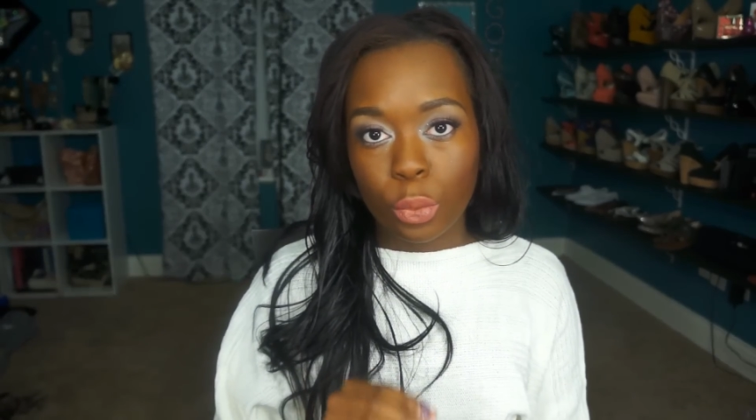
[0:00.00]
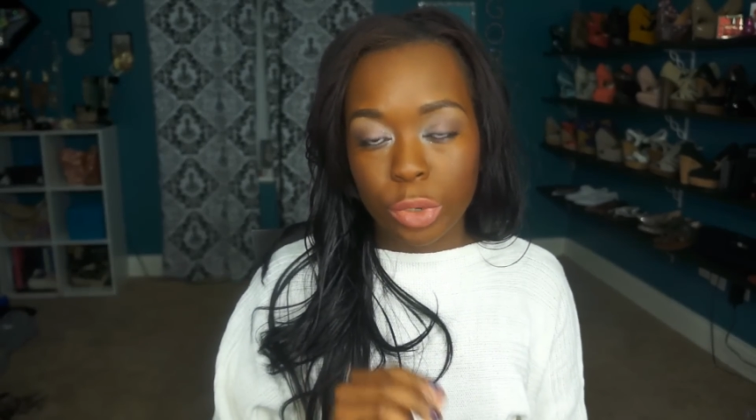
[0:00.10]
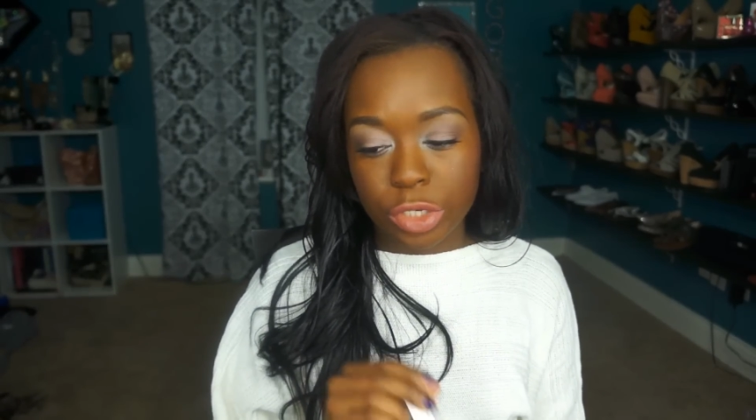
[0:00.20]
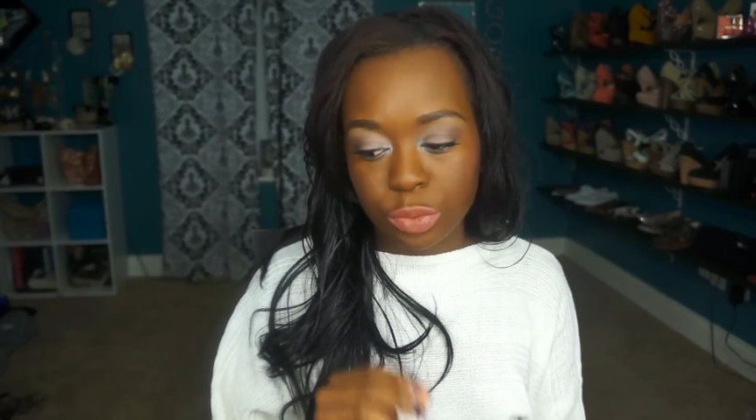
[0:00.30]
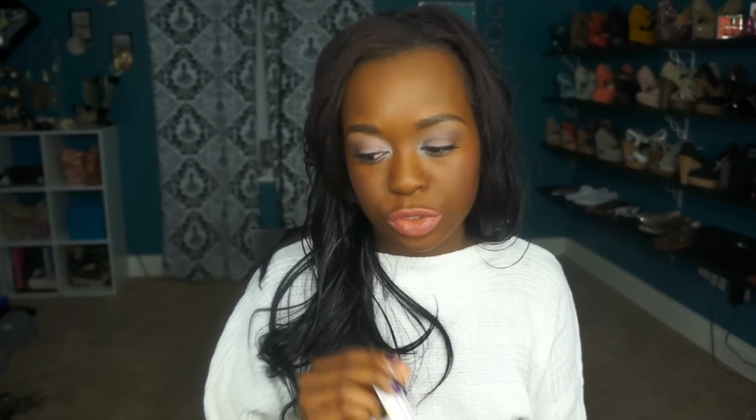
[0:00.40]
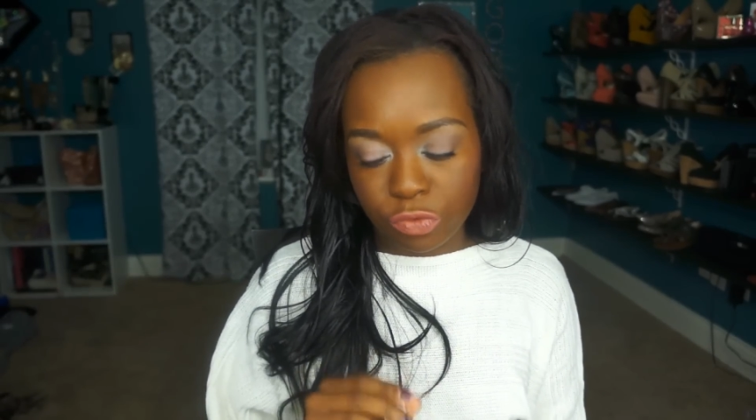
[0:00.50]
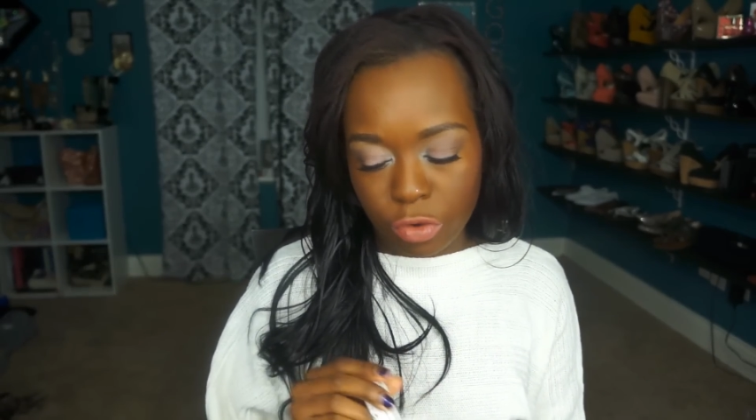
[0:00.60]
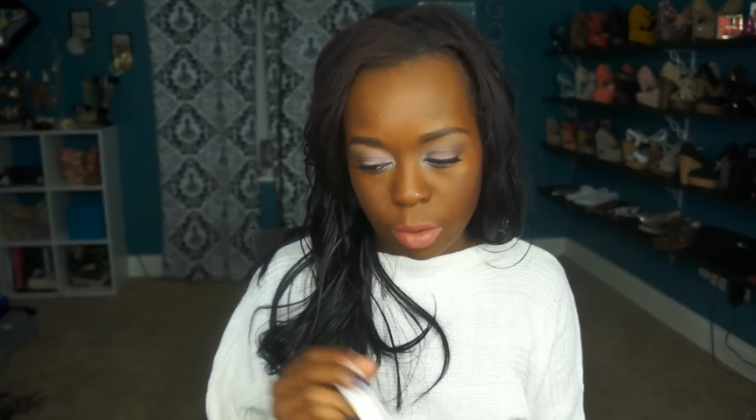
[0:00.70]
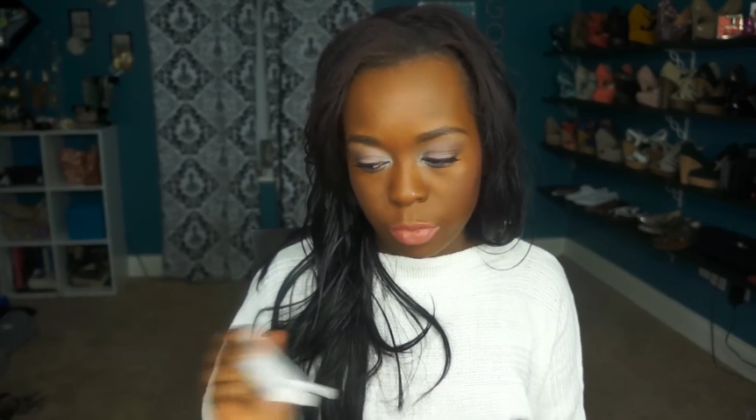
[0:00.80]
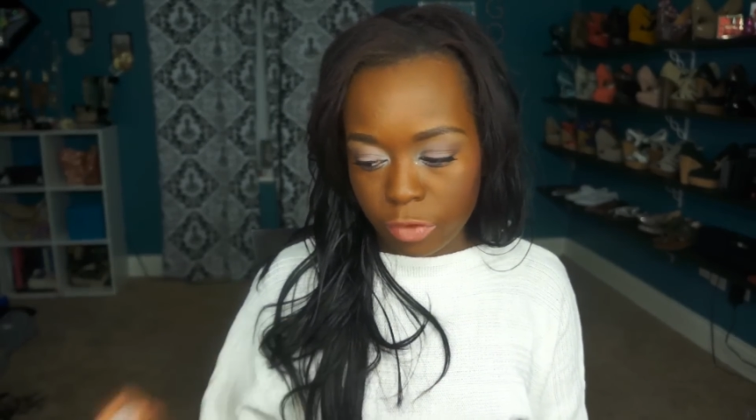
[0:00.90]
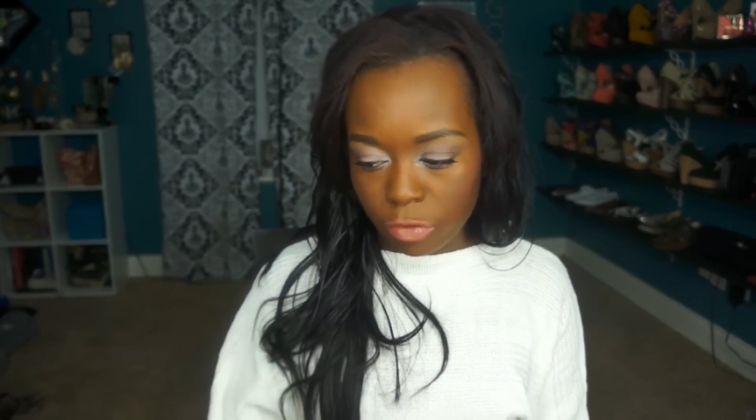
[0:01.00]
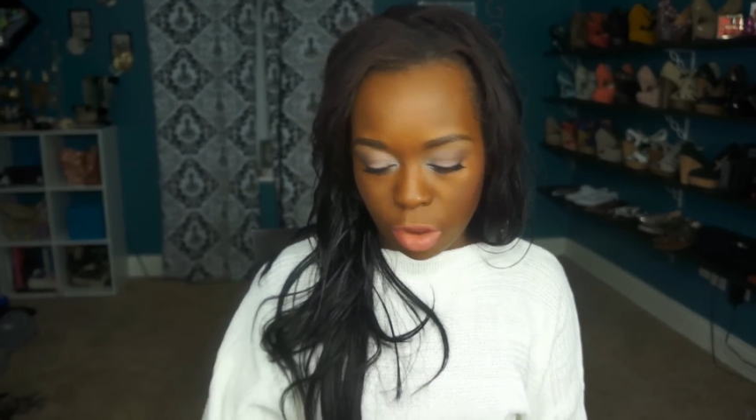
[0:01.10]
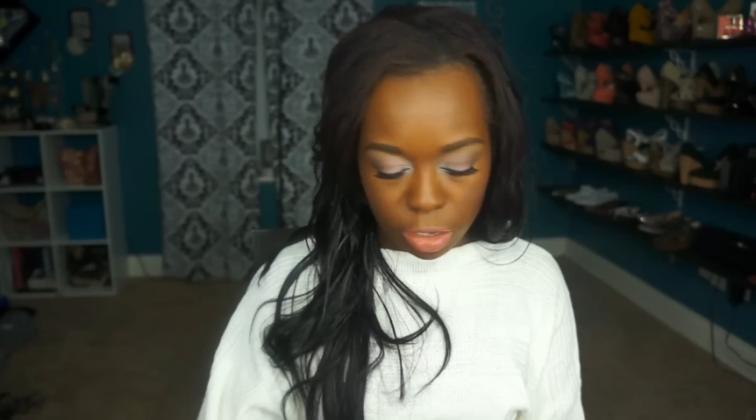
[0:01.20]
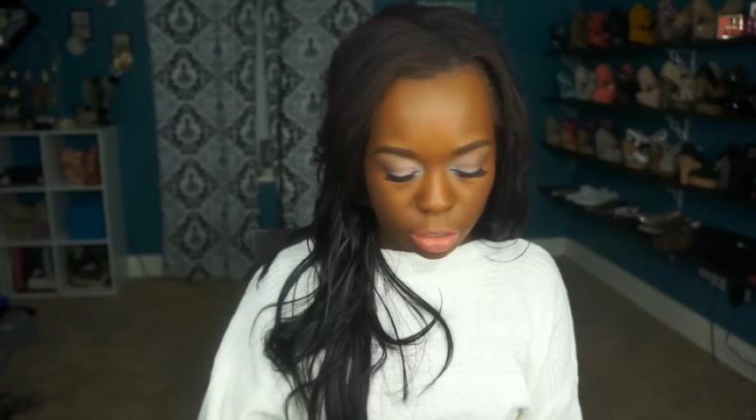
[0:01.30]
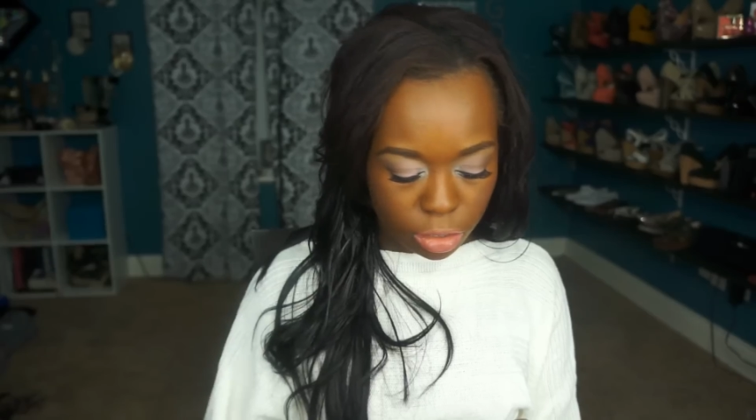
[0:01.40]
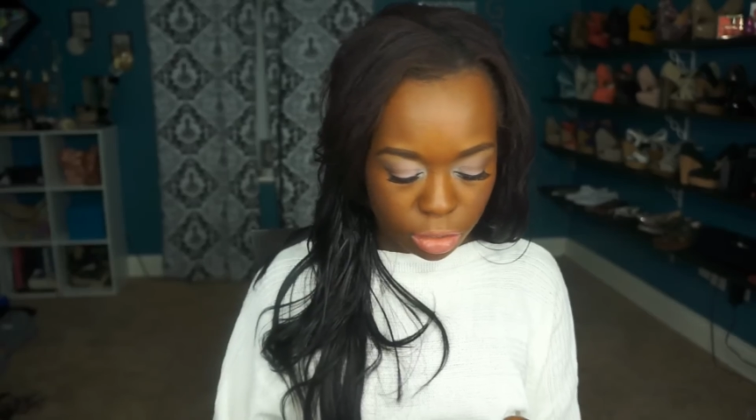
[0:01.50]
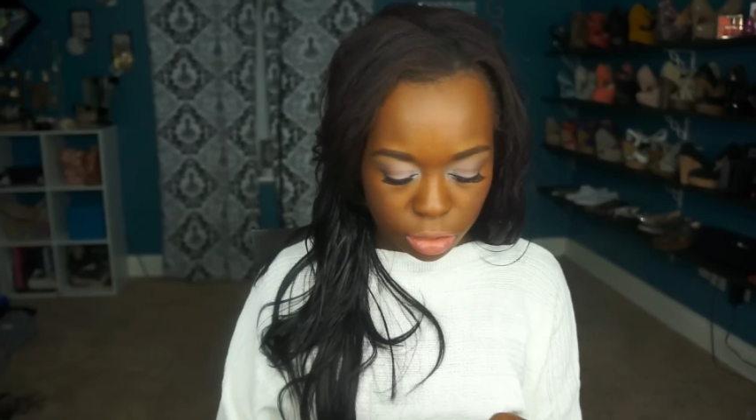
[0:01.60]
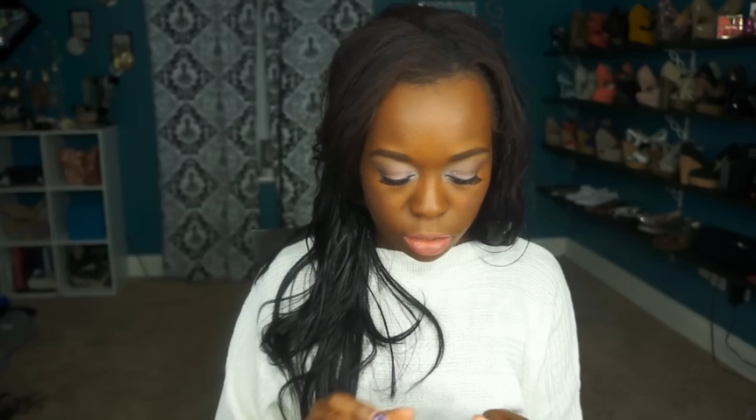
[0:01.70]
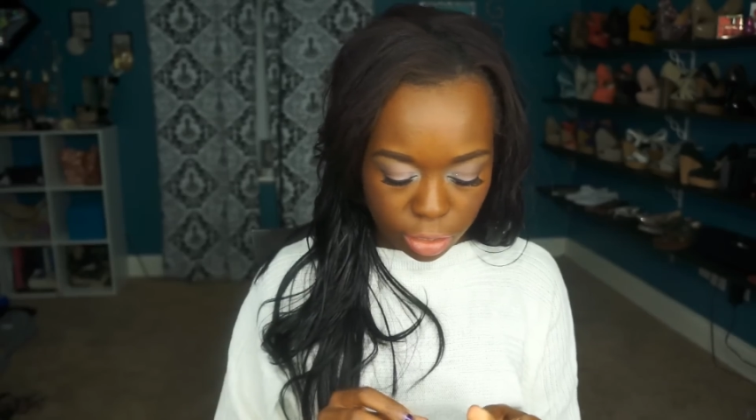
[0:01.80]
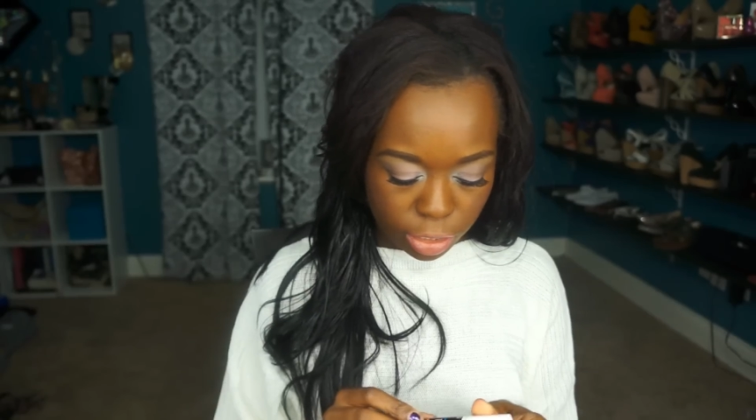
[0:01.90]
which was from the Veronica
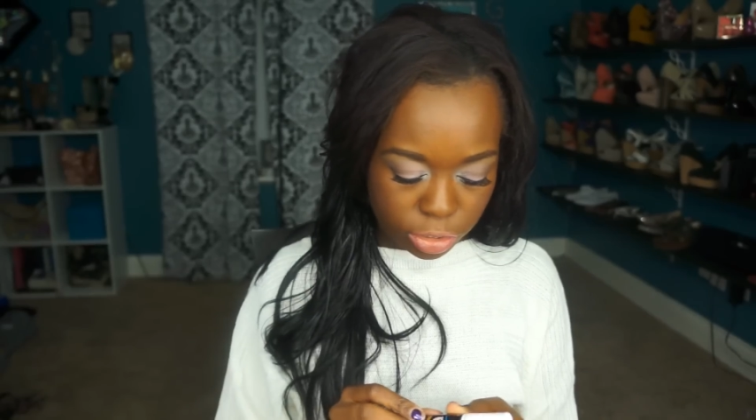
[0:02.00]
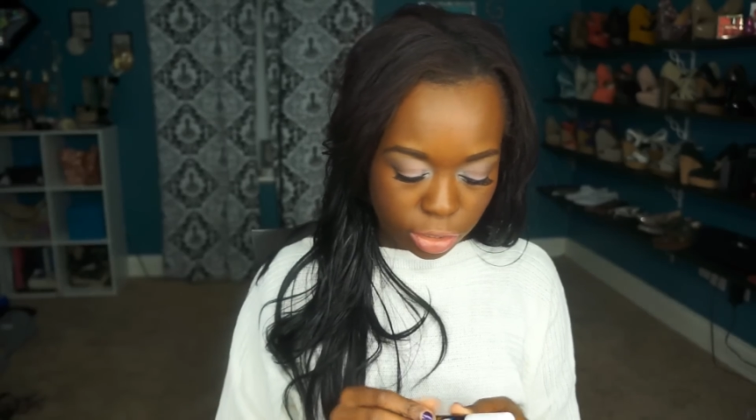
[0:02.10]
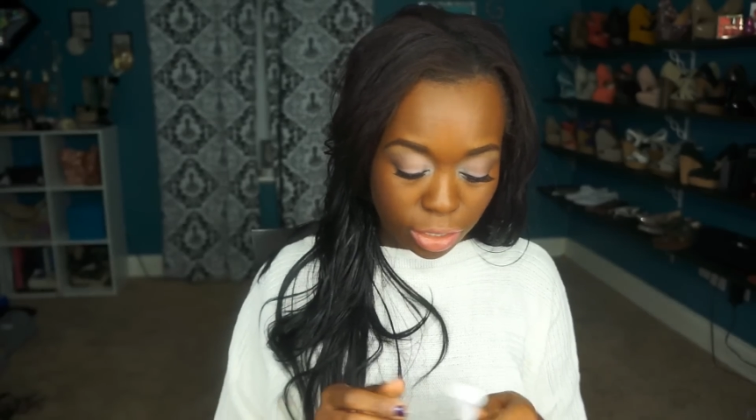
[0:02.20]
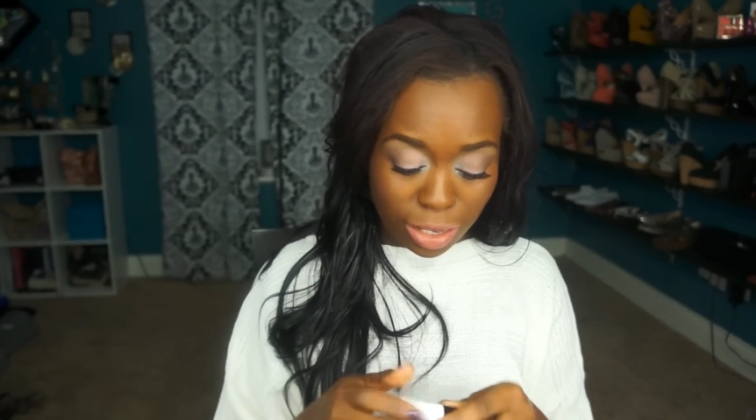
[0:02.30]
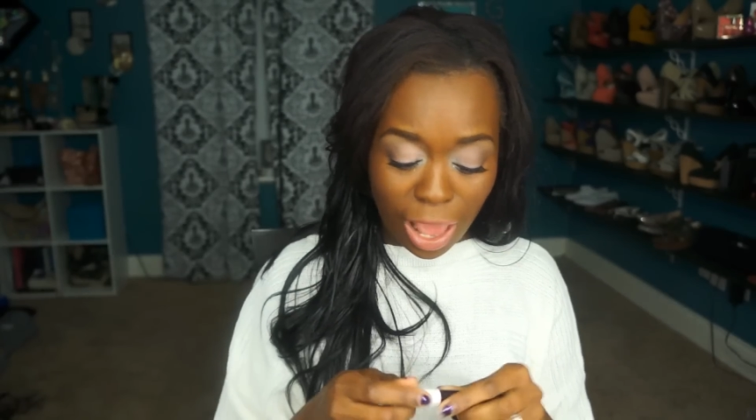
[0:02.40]
collection,